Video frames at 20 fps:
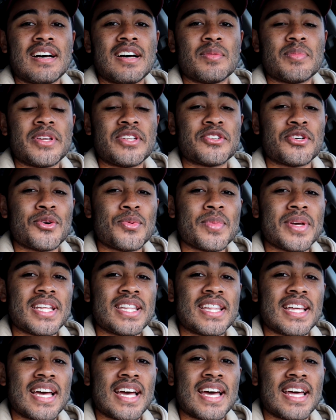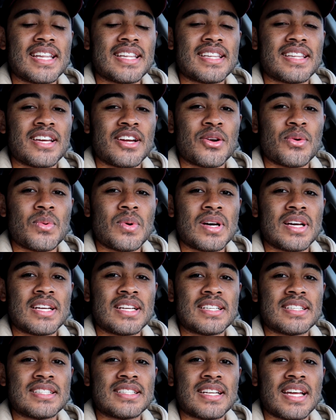he told me that there
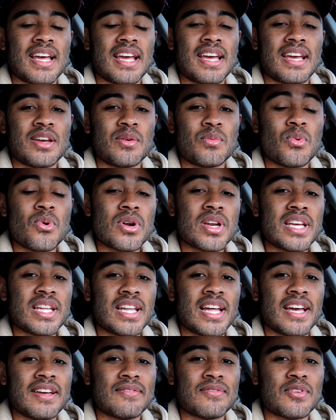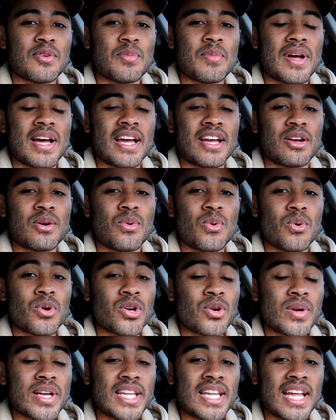was a warning light for my
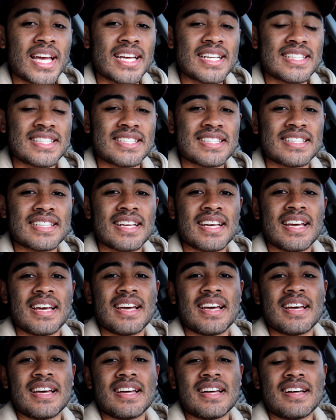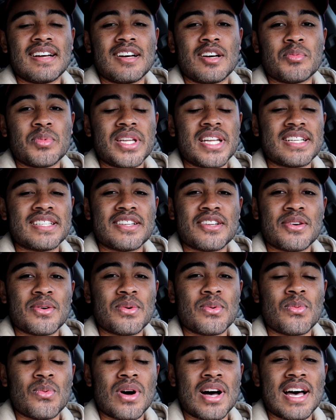cornering lights. He doesn't know
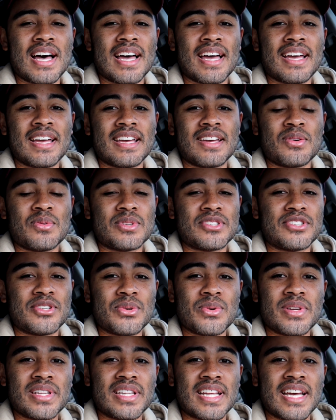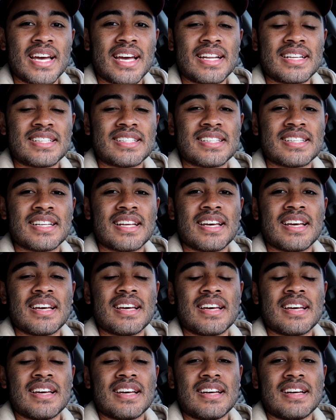why it was doing that.
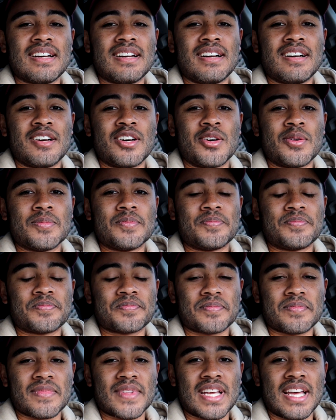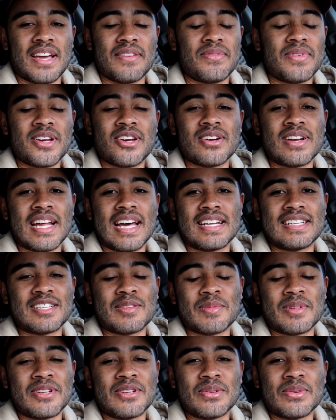I figured it had
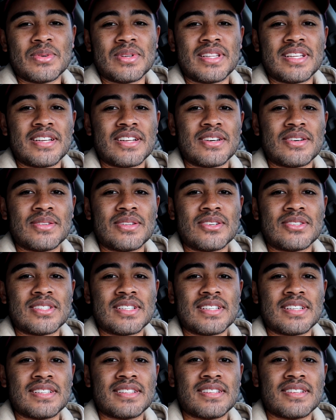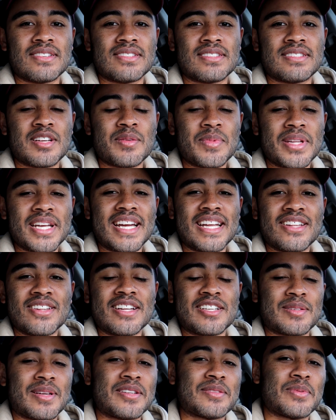something to do with, there's something in it
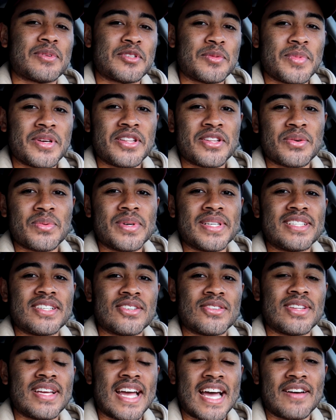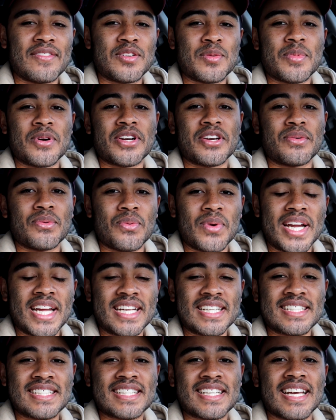that's not supposed to be there, which are the aftermarket
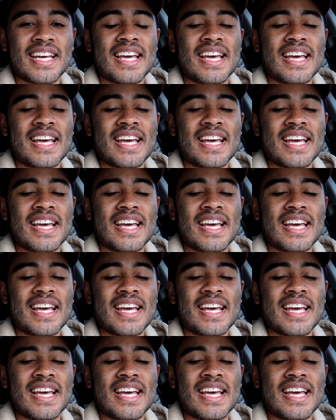rings.